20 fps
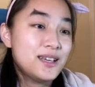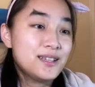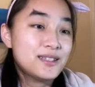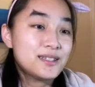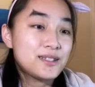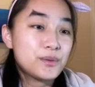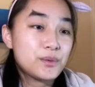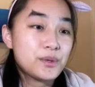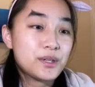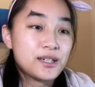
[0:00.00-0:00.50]

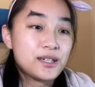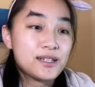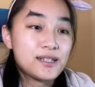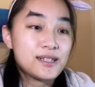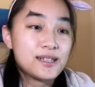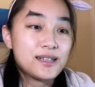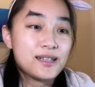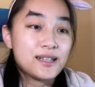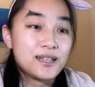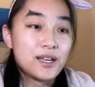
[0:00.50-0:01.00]
So we're gonna
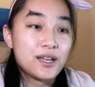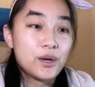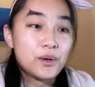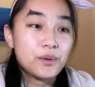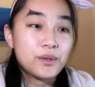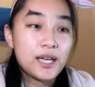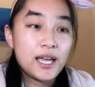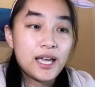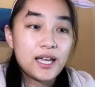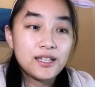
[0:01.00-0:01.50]
click
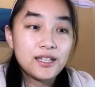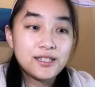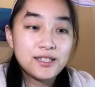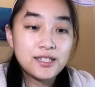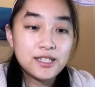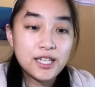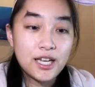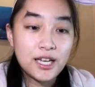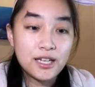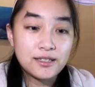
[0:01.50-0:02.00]
OK to
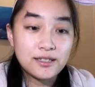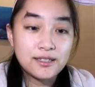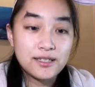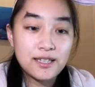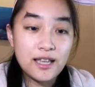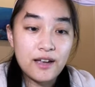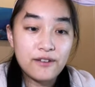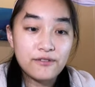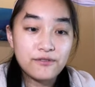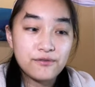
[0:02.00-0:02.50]
change
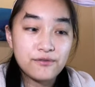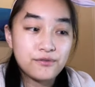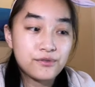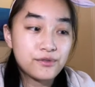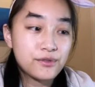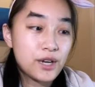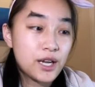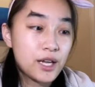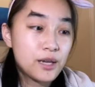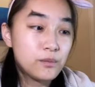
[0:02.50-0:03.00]
that
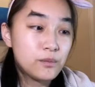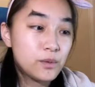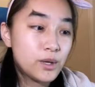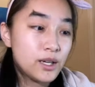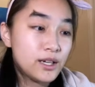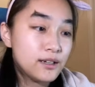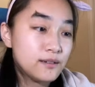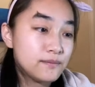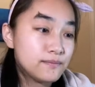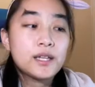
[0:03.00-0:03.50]
frame
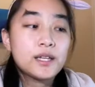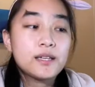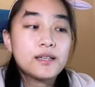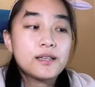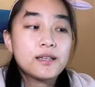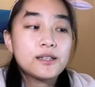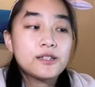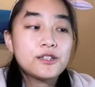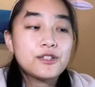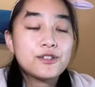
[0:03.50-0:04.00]
rate.
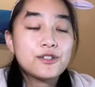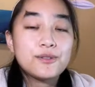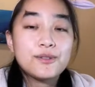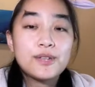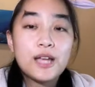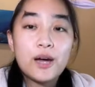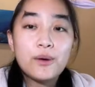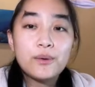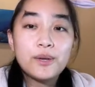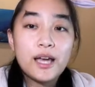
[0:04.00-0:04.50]
So
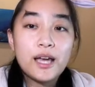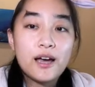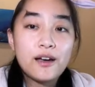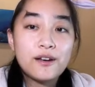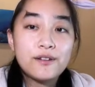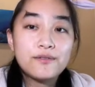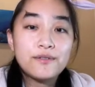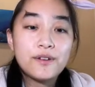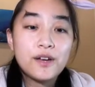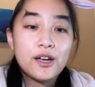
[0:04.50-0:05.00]
now we
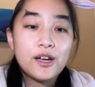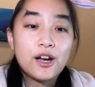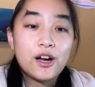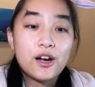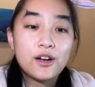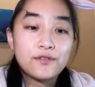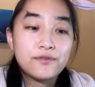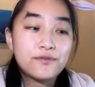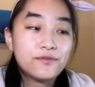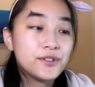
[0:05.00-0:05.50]
have
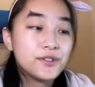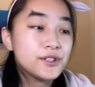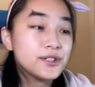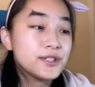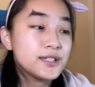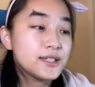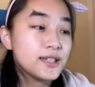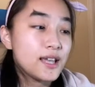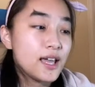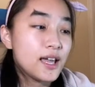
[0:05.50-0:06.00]
our
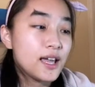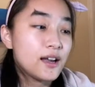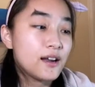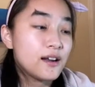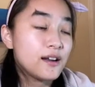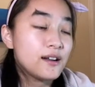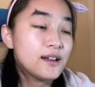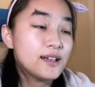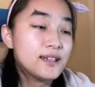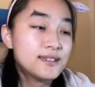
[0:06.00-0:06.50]
first
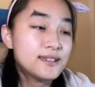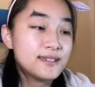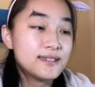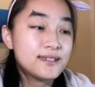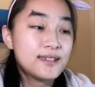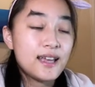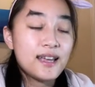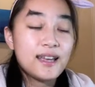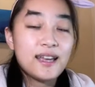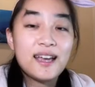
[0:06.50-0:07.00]
layer
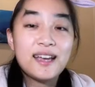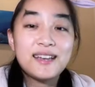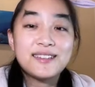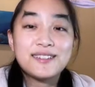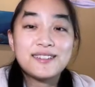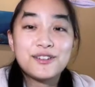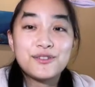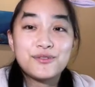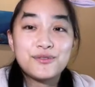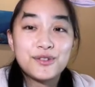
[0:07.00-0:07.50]
set as
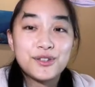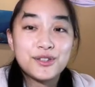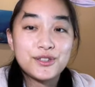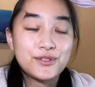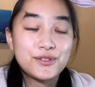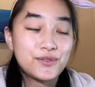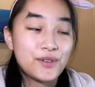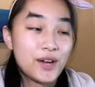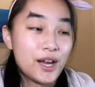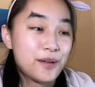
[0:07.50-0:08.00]
our
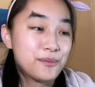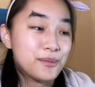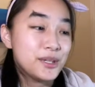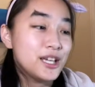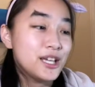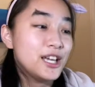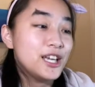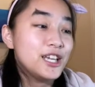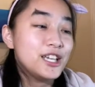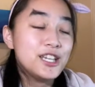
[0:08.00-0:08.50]
first frame.
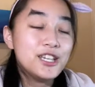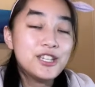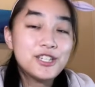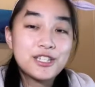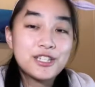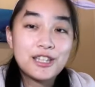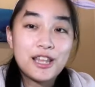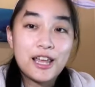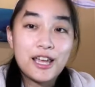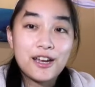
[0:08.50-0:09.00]

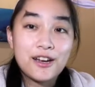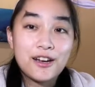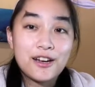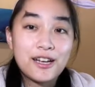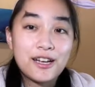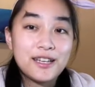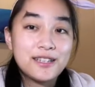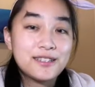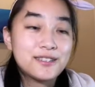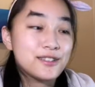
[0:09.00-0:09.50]
Each layer
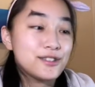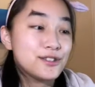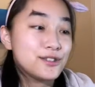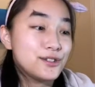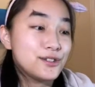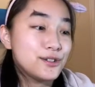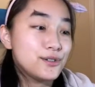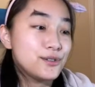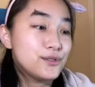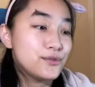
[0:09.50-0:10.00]
is a
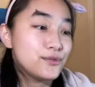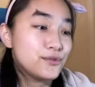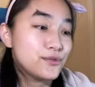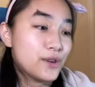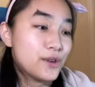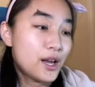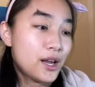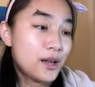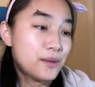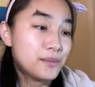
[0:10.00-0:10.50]
new
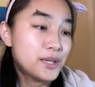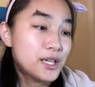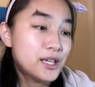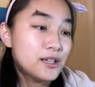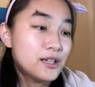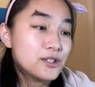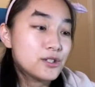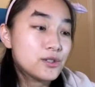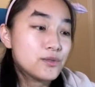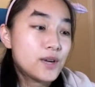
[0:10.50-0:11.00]
frame.
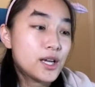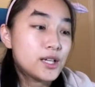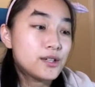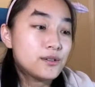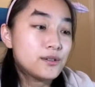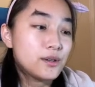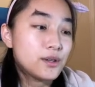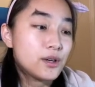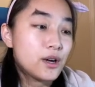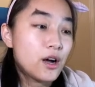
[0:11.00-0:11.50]
So if I do
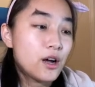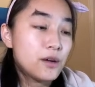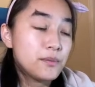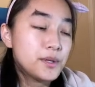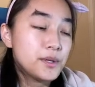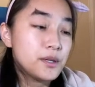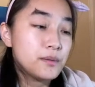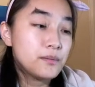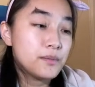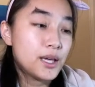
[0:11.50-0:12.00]
a
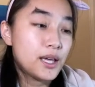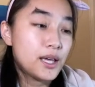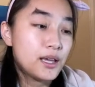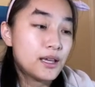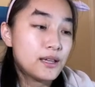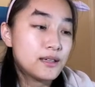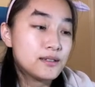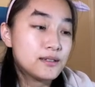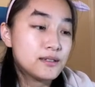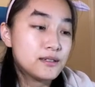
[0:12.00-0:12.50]
copy and
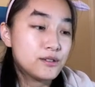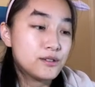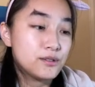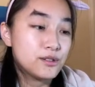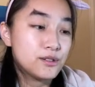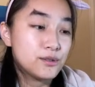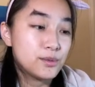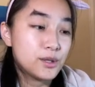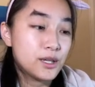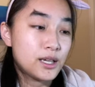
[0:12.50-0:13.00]
paste to
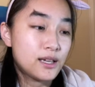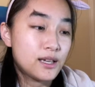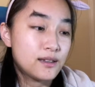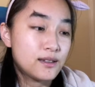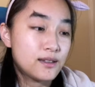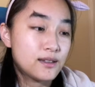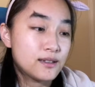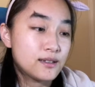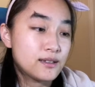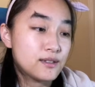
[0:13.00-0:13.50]
duplicate
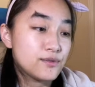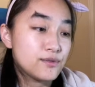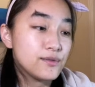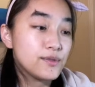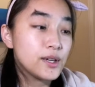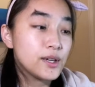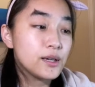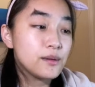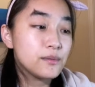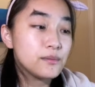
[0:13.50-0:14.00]
this
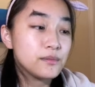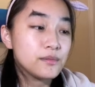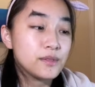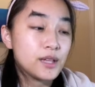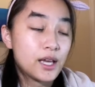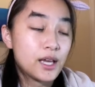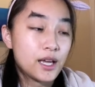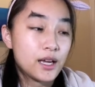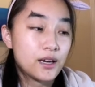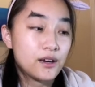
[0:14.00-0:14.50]
frame
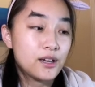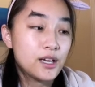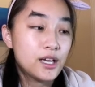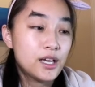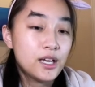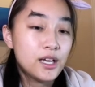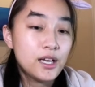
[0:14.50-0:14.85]
layer,